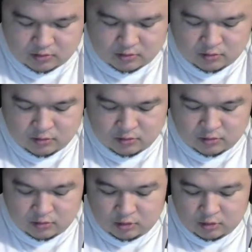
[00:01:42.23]

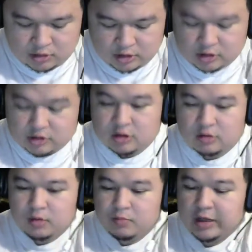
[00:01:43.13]
It looks like it's gonna
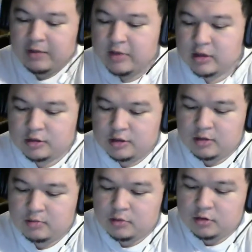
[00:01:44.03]
be Batman
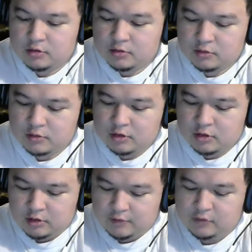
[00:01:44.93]
themed,
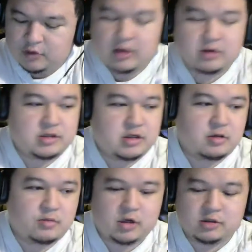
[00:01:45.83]
if the outside of the
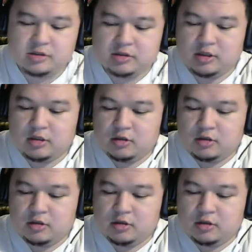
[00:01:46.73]
box is telling.